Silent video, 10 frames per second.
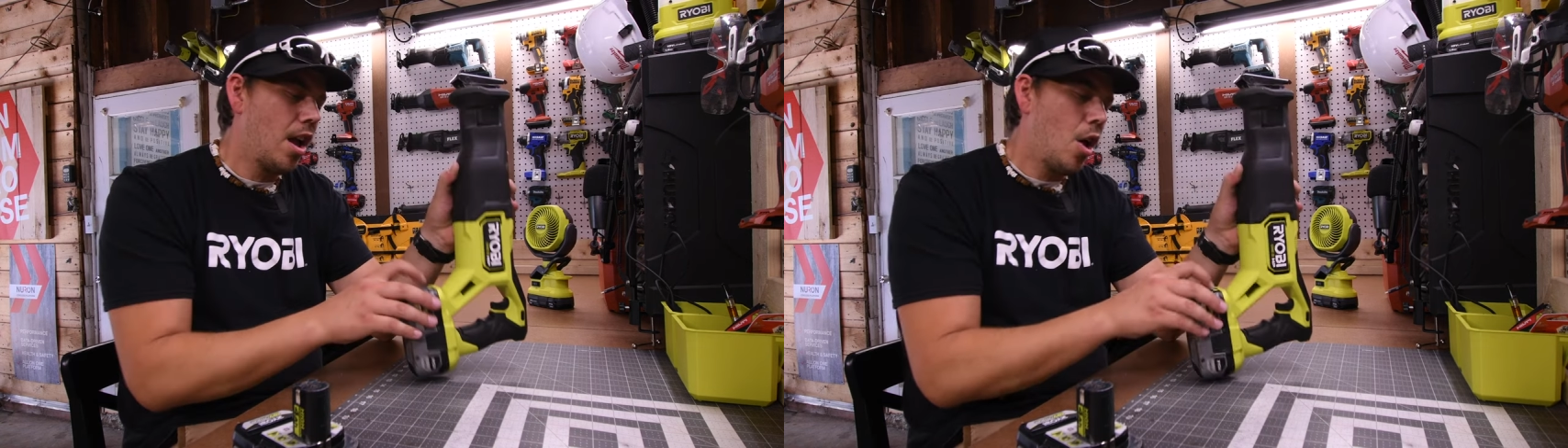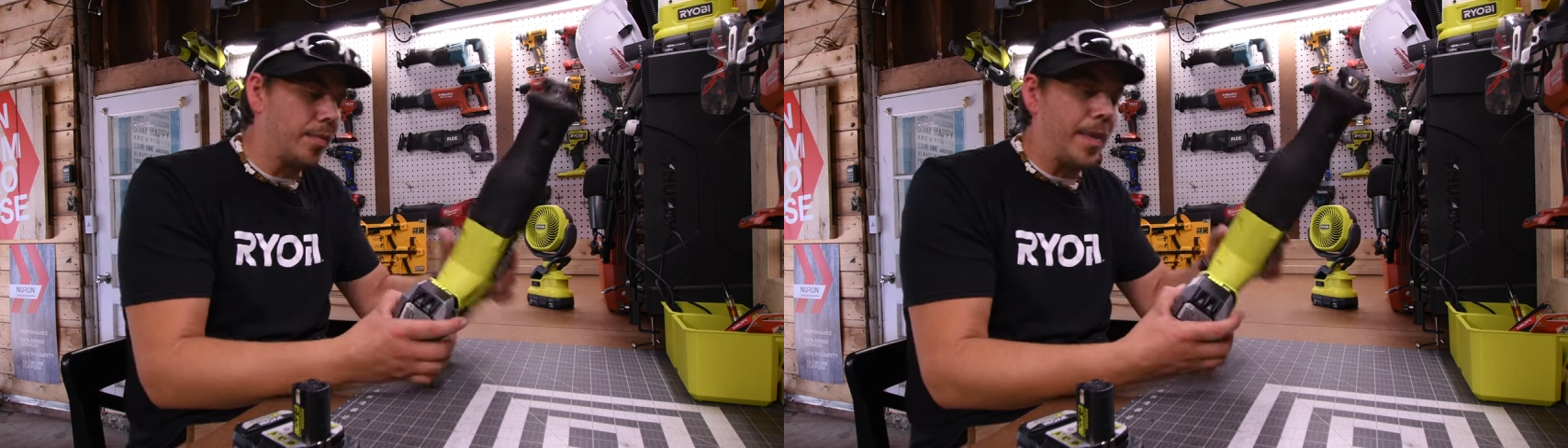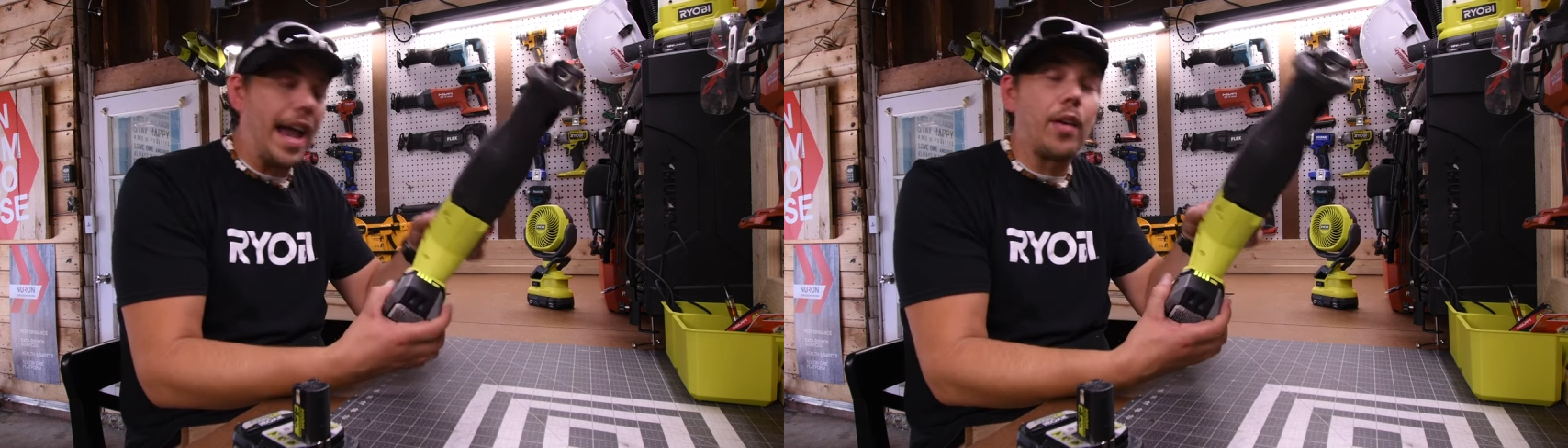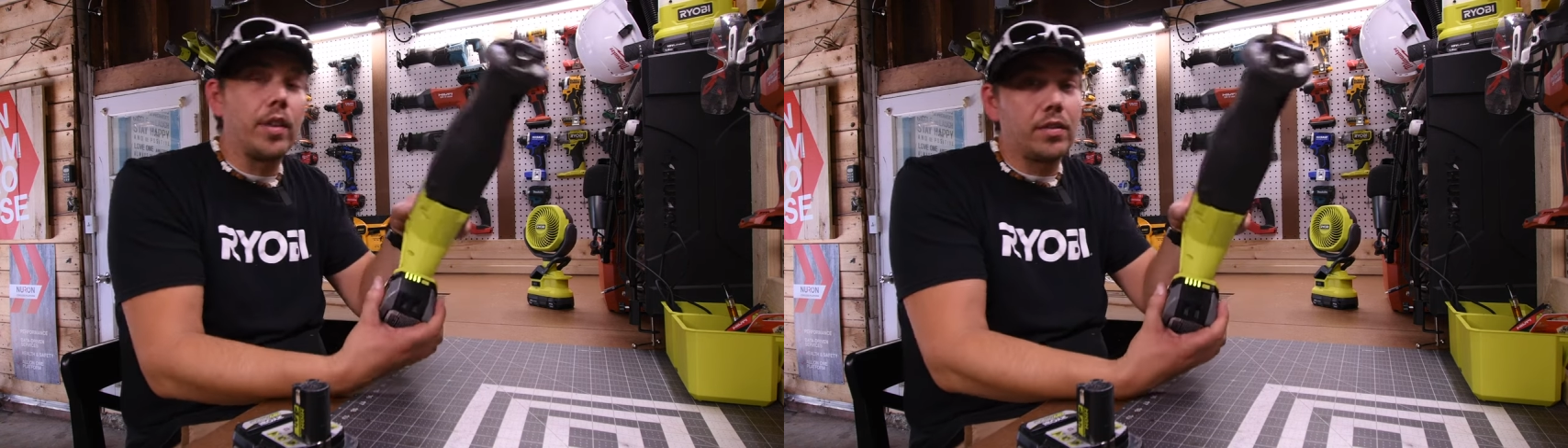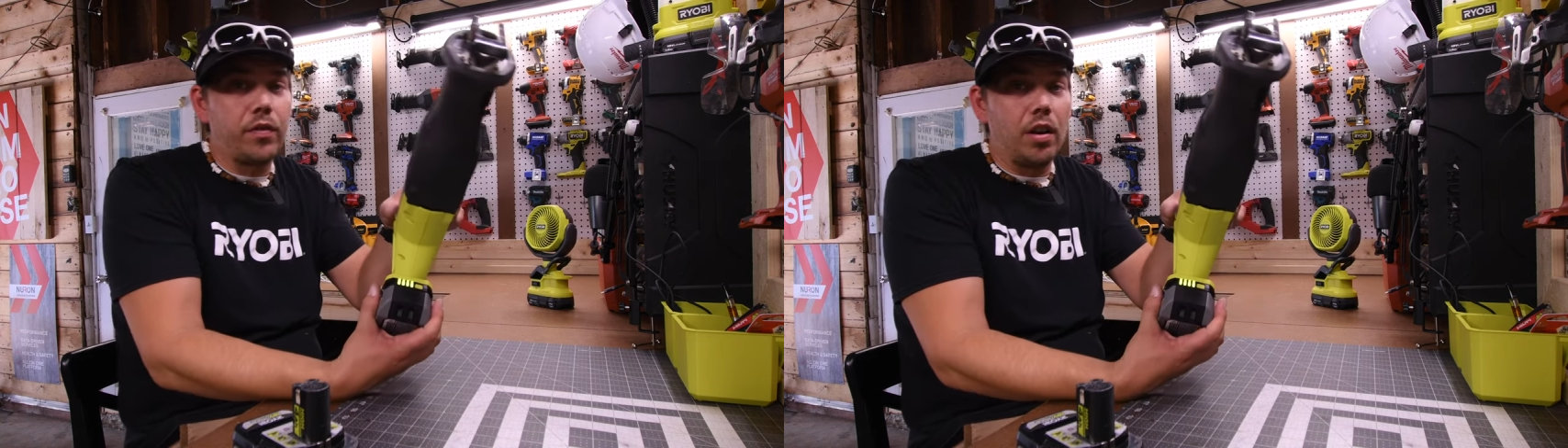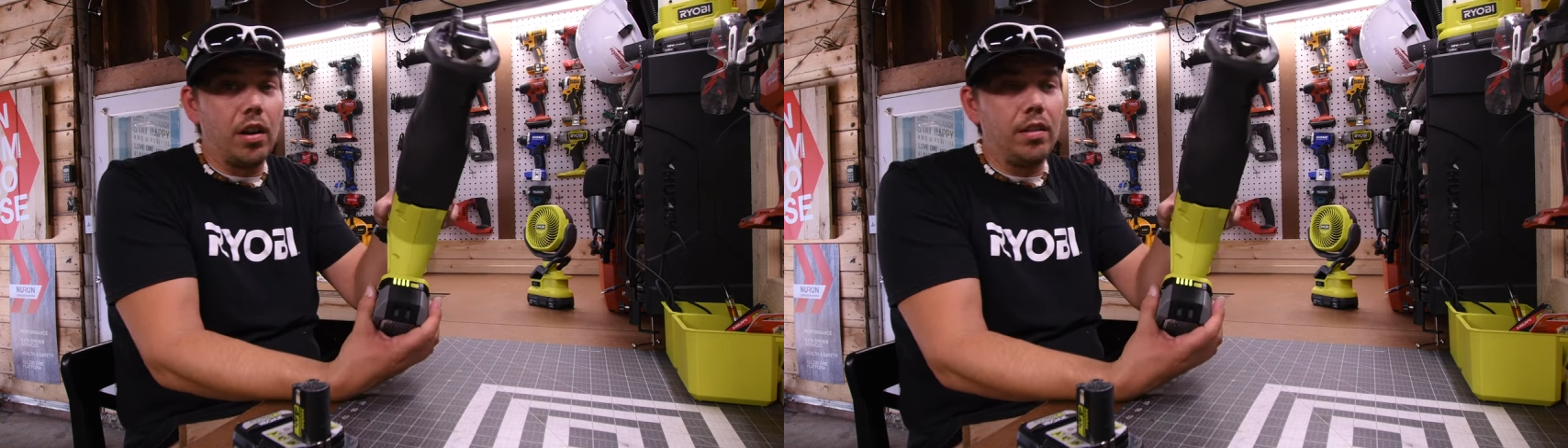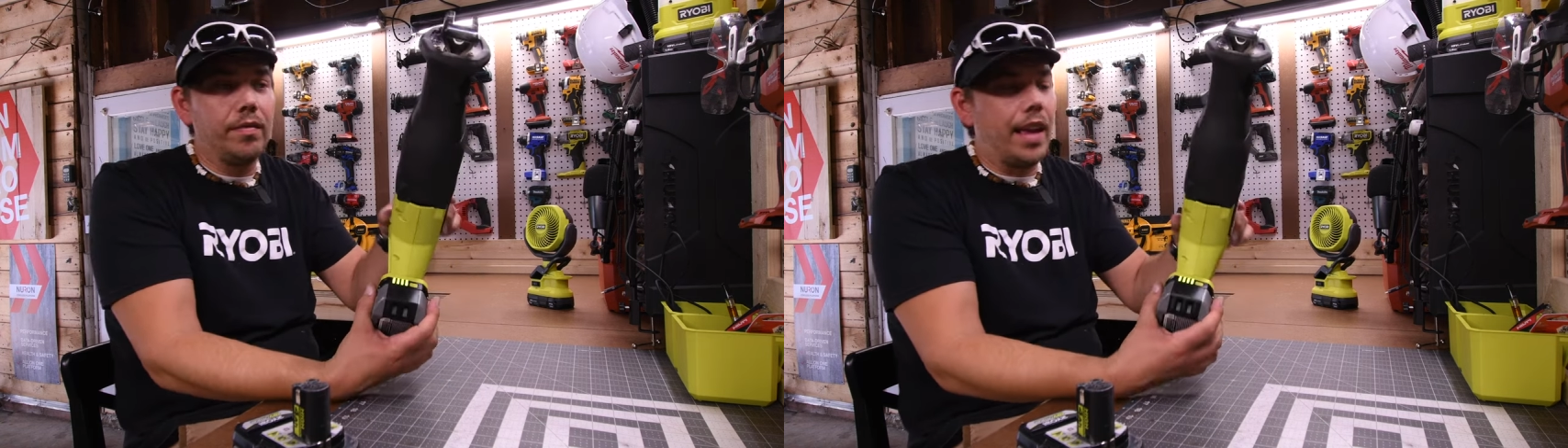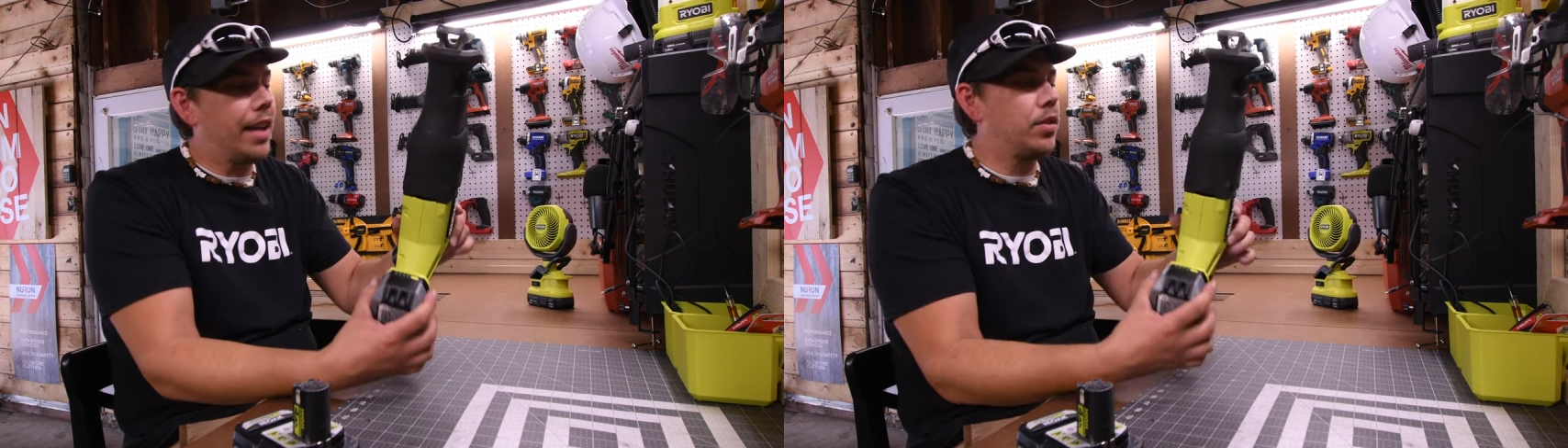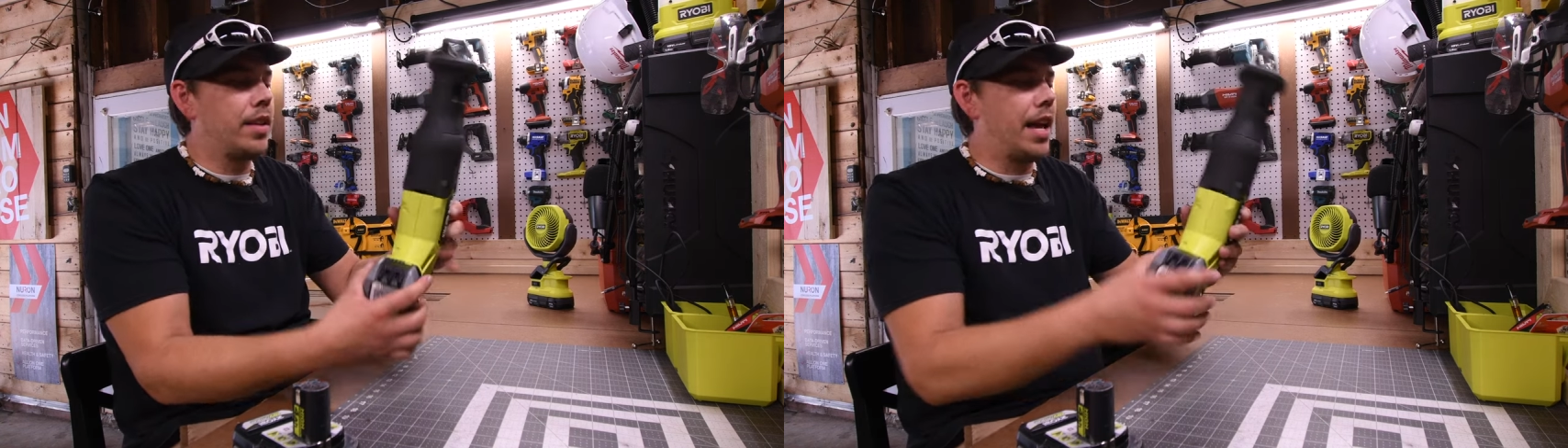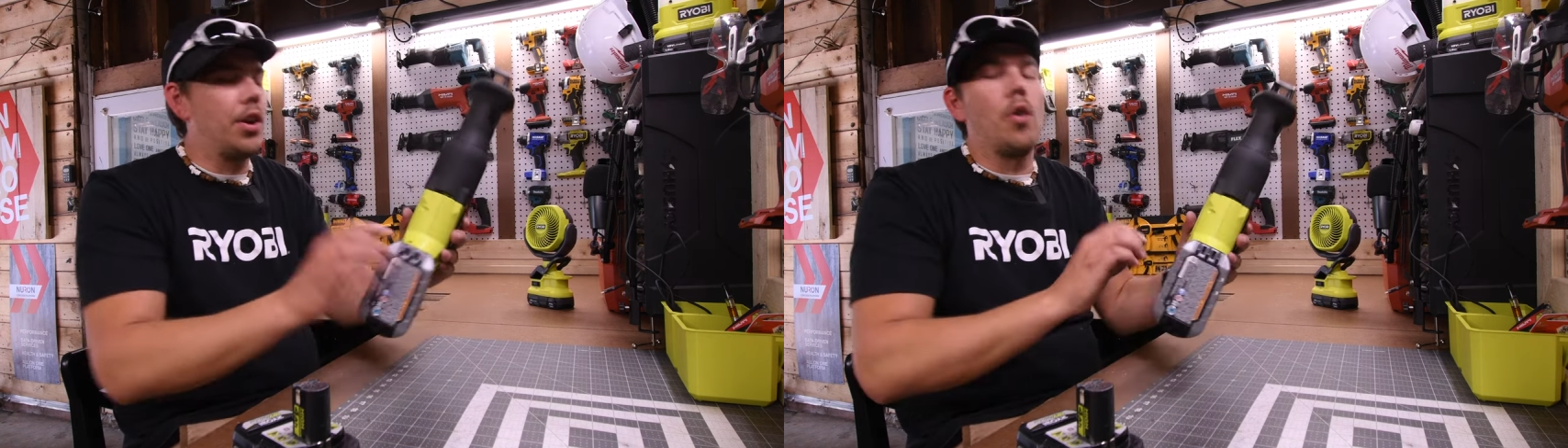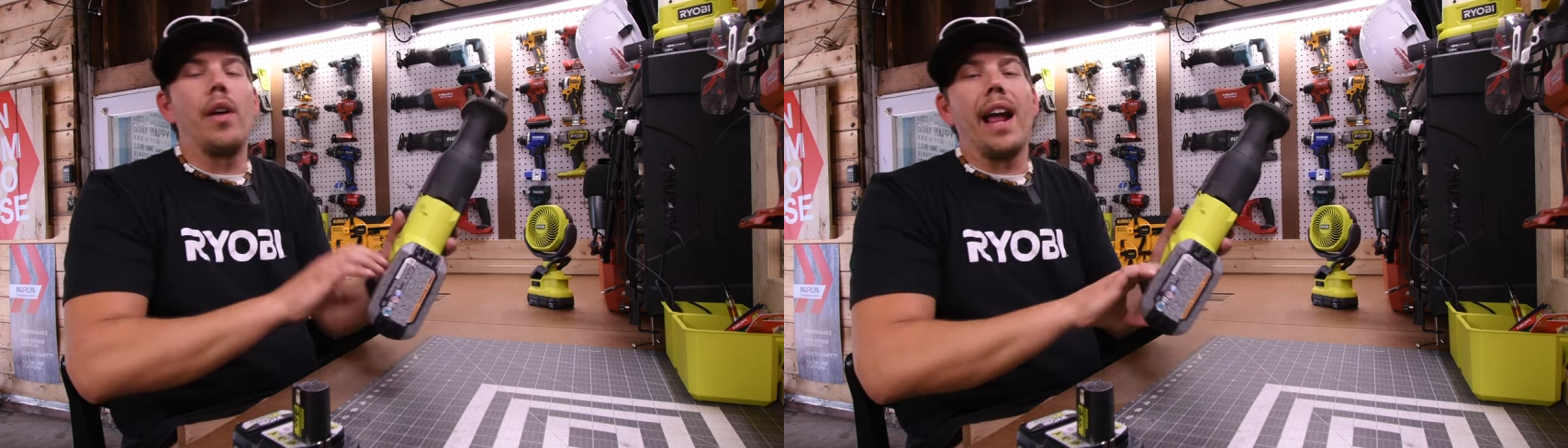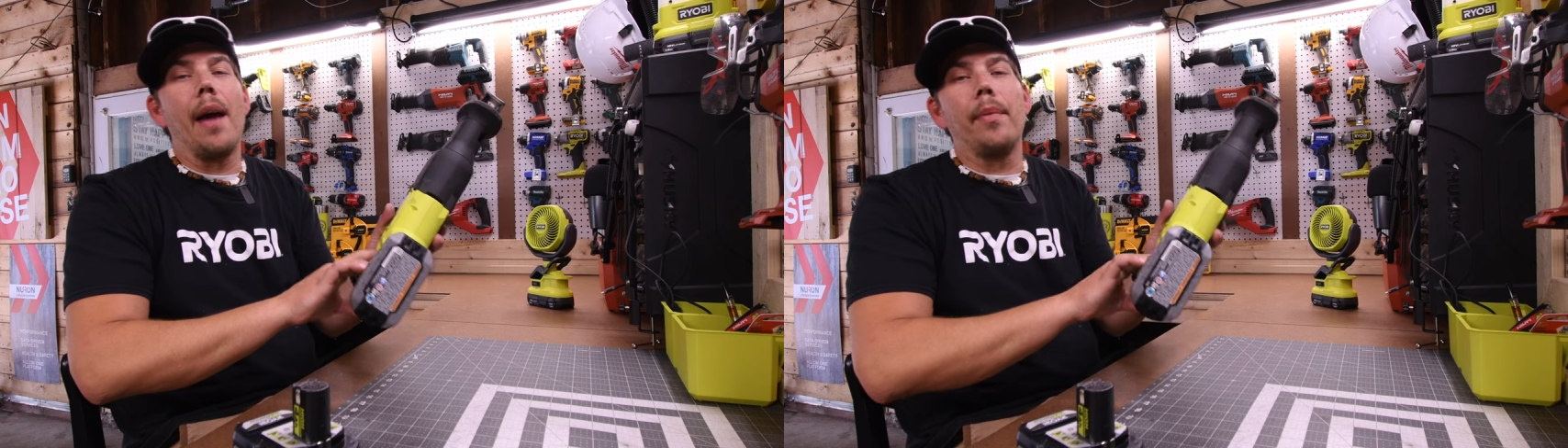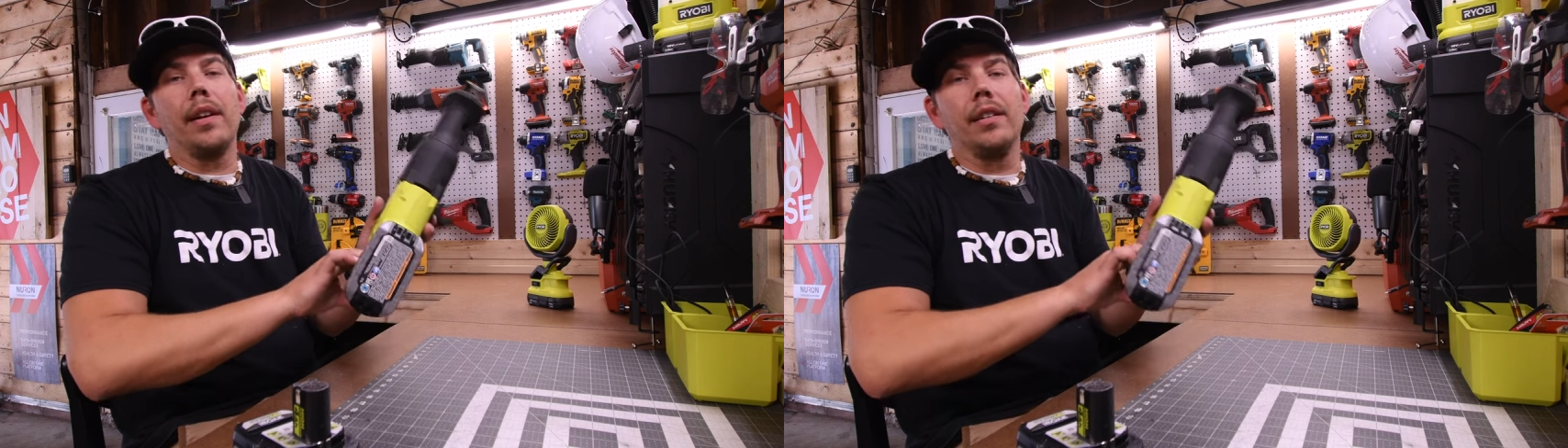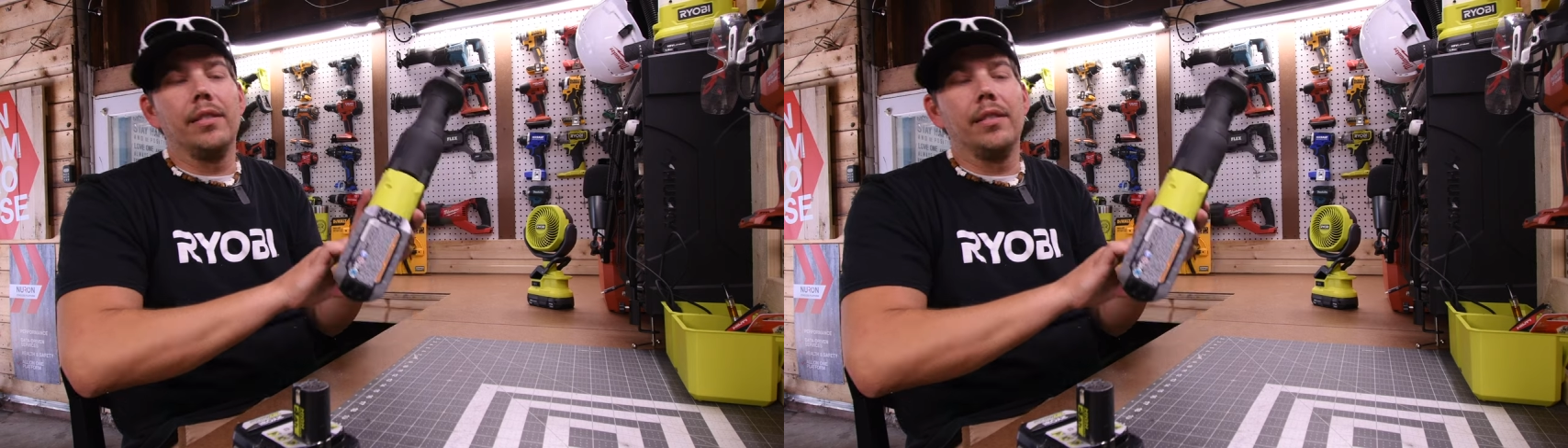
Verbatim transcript: The battery's full. I do not know what happened.